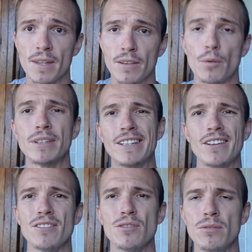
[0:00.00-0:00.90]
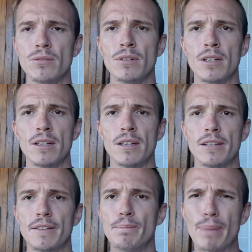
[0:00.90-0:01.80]
No one tells you
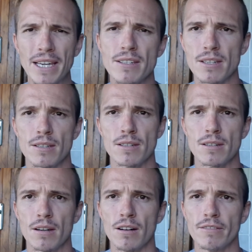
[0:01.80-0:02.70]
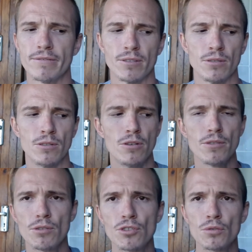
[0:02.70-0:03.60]
the basics of who
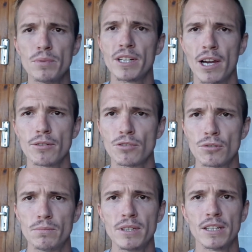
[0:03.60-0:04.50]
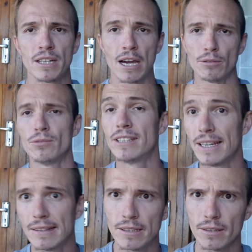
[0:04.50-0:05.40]
you should be and how you should be and how to
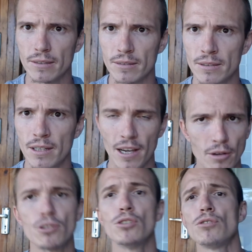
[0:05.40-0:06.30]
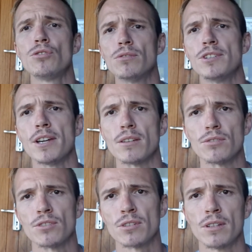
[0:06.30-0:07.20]
get there, how you should
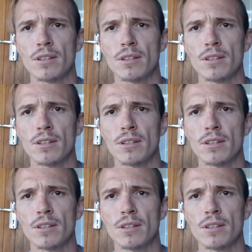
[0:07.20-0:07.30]
change.